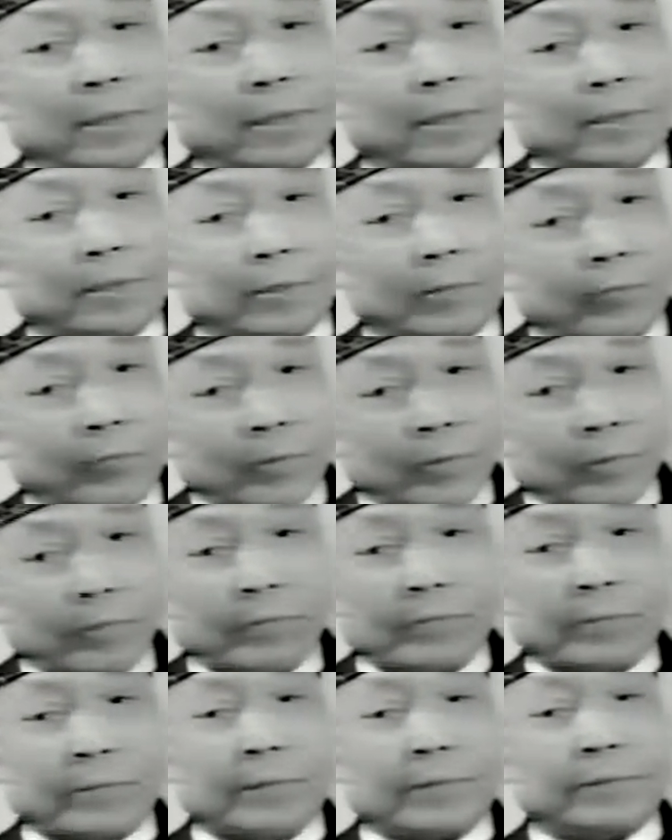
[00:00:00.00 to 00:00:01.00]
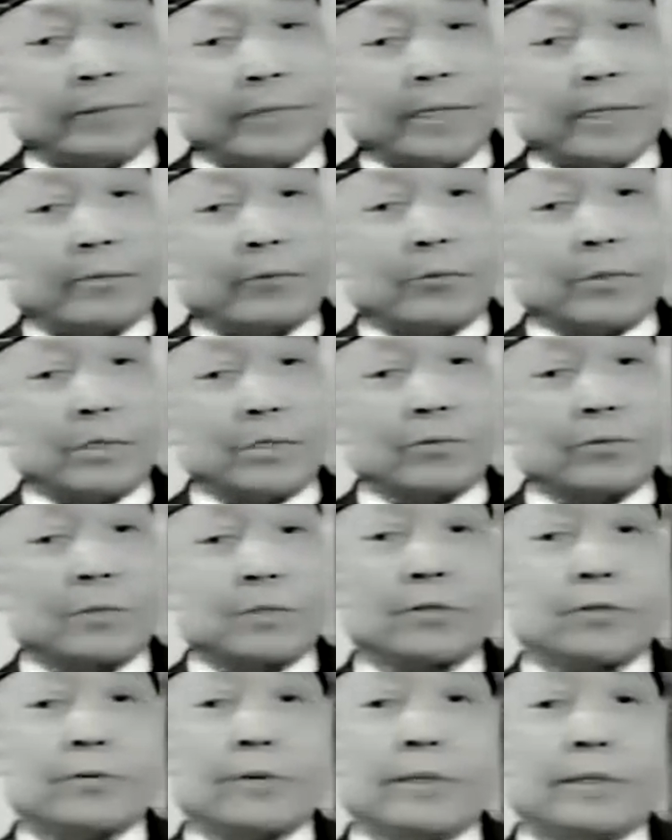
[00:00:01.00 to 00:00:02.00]
uh, to fulfill that which
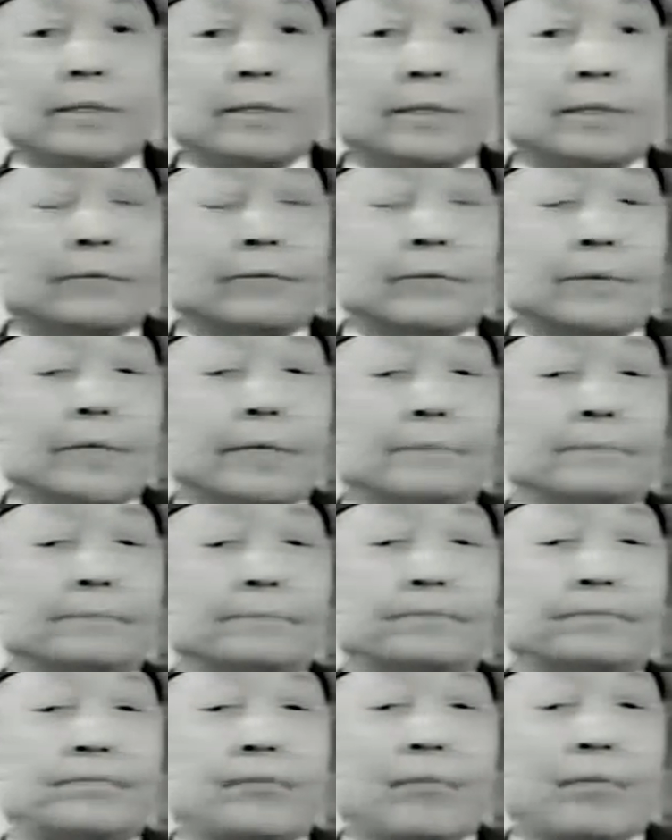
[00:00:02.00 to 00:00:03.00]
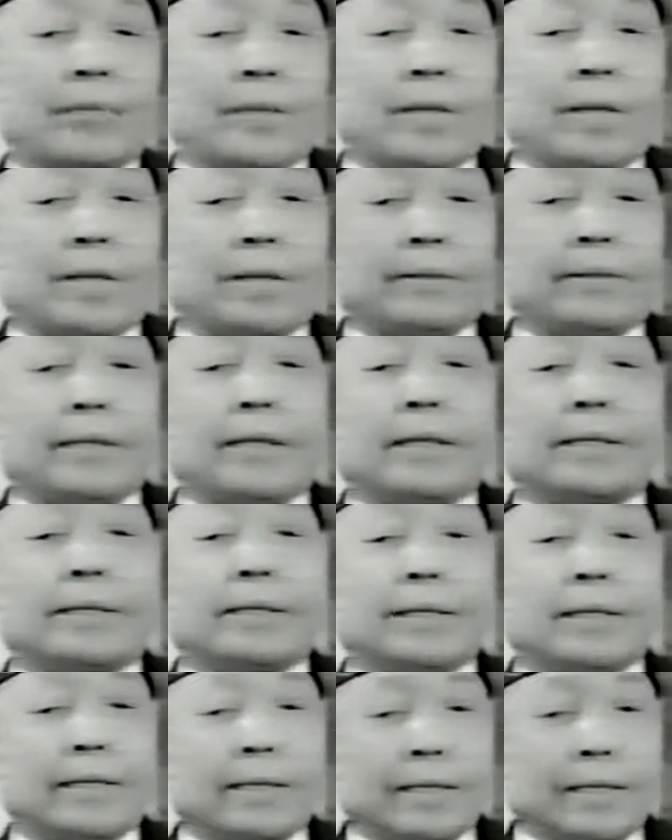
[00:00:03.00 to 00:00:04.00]
was written of him,
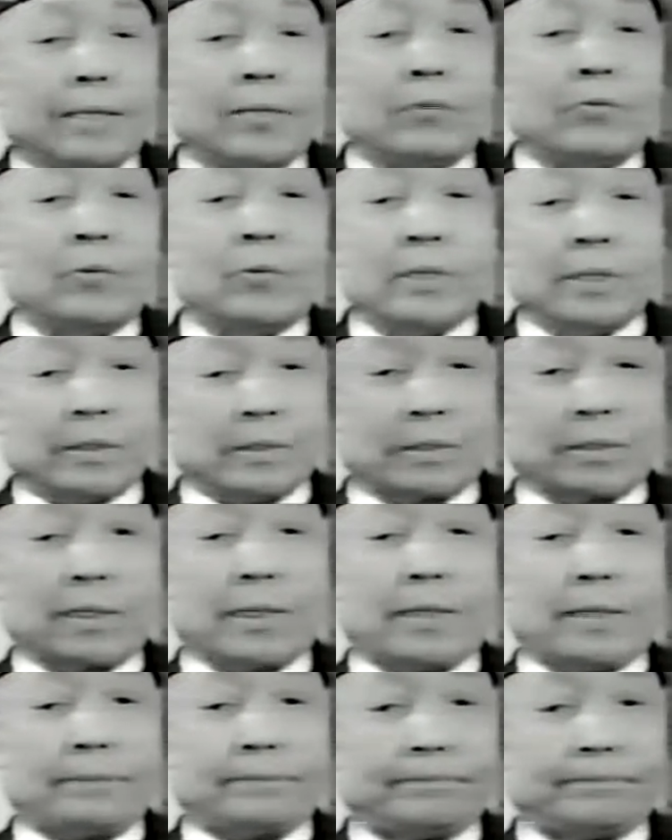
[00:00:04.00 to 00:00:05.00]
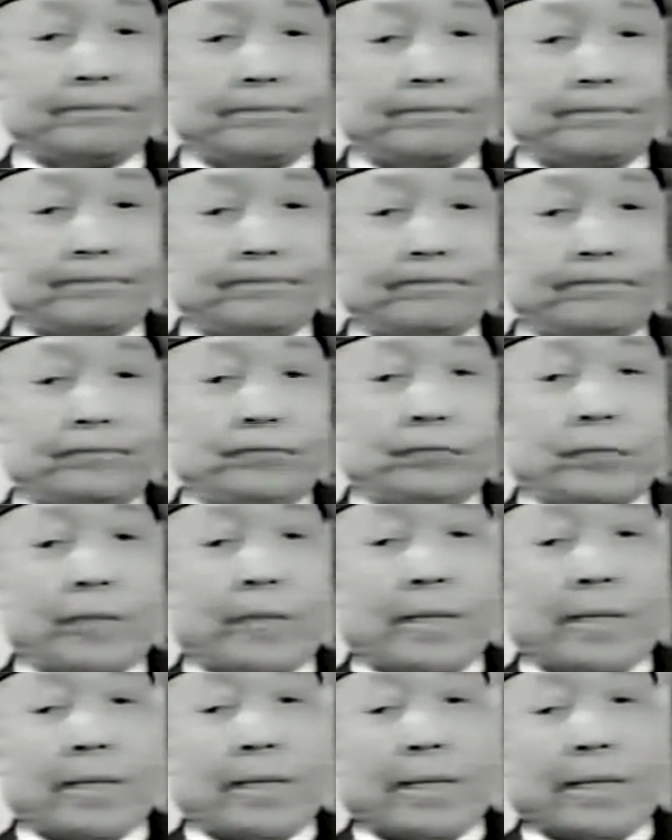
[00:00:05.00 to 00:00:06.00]
that he will come.
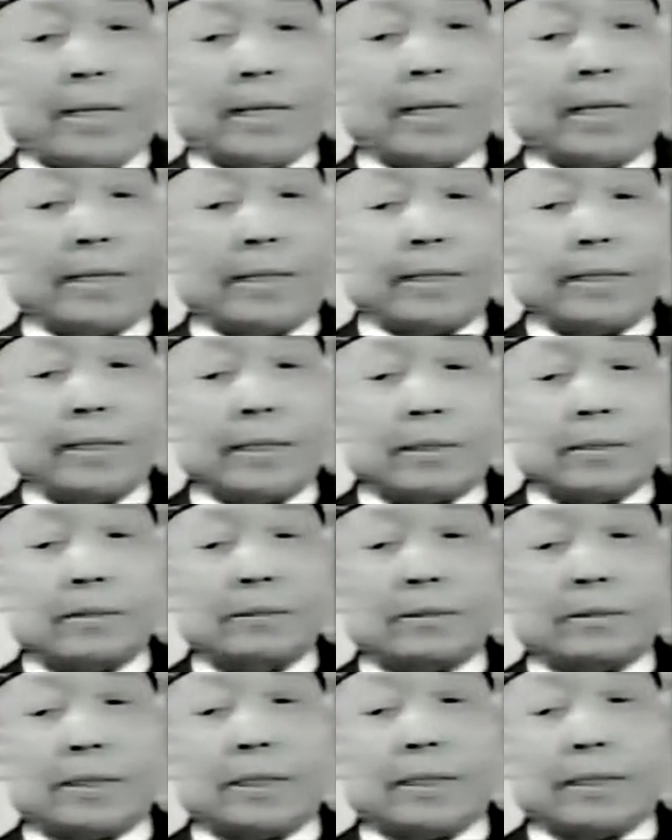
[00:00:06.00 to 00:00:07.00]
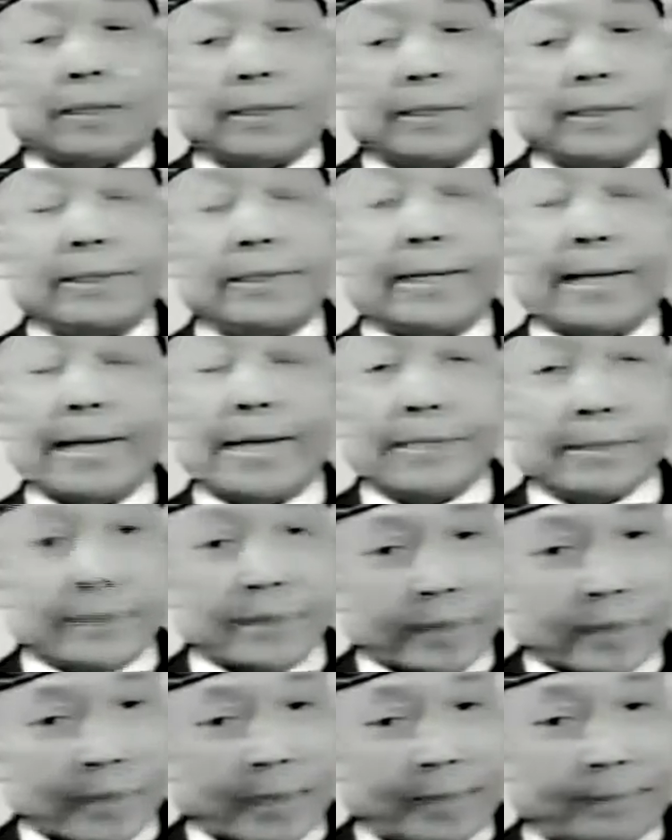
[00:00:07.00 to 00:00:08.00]
And now he
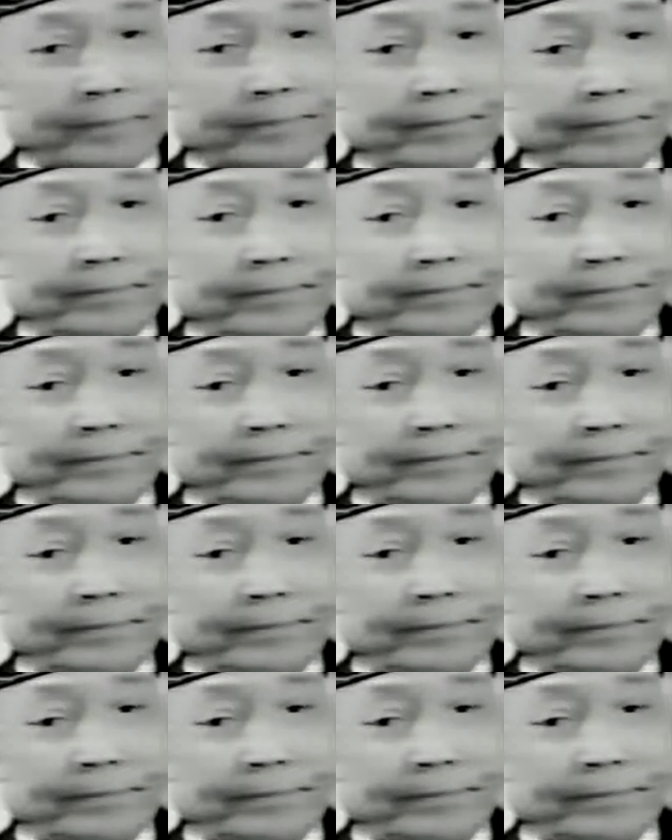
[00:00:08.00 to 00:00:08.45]
has come,